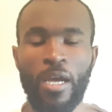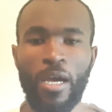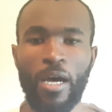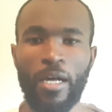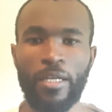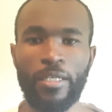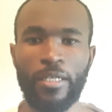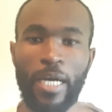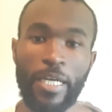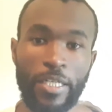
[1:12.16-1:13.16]
and
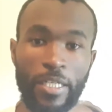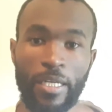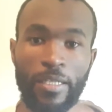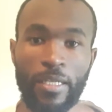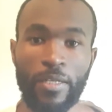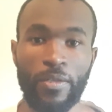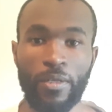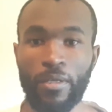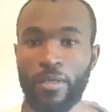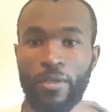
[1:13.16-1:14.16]
ideas, and
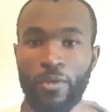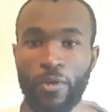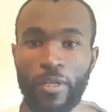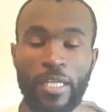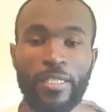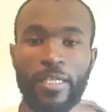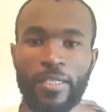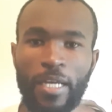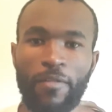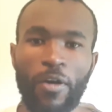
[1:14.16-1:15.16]
let's
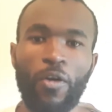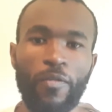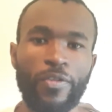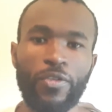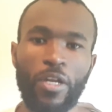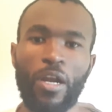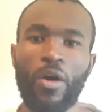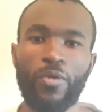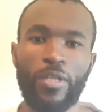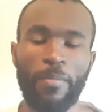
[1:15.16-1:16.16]
just have a conversation
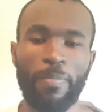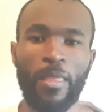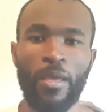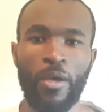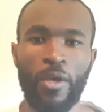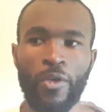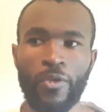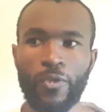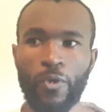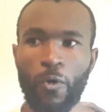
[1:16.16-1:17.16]
around them.
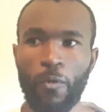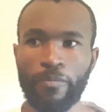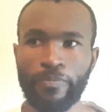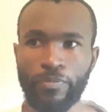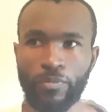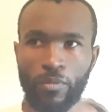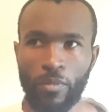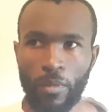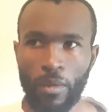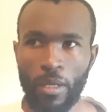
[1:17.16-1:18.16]
So
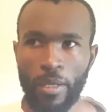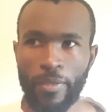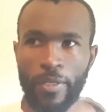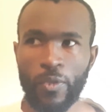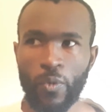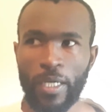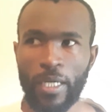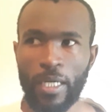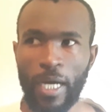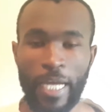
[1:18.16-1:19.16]
this
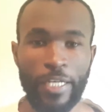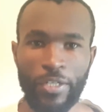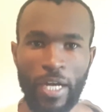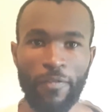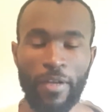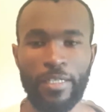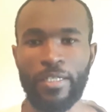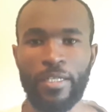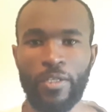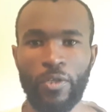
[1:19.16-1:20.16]
week I traveled
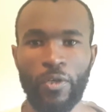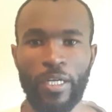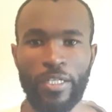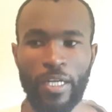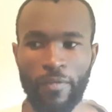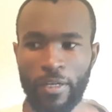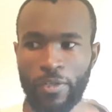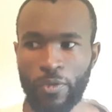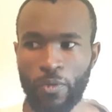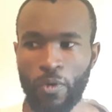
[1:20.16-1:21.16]

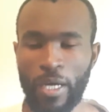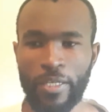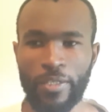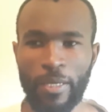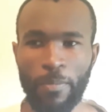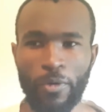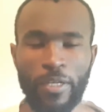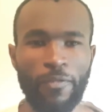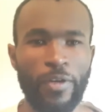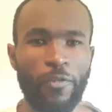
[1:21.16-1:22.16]
to go and support
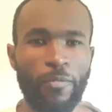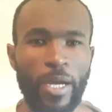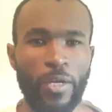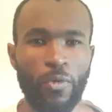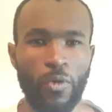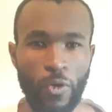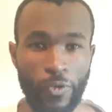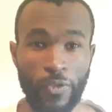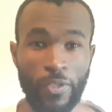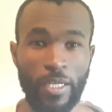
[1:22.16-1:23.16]
a friend of mine who
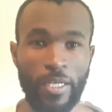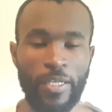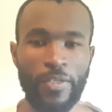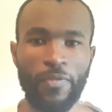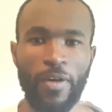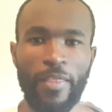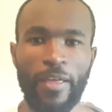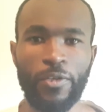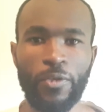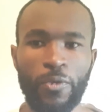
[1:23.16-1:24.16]
lost his
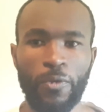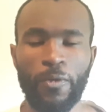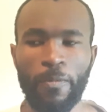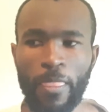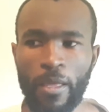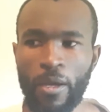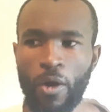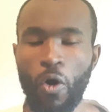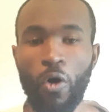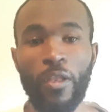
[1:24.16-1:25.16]
father to
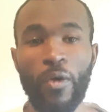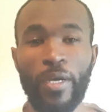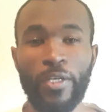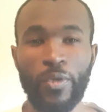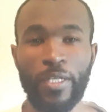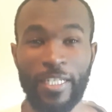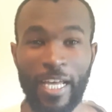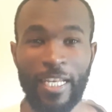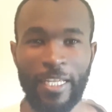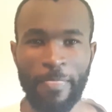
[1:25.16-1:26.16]
all the way to Kitale.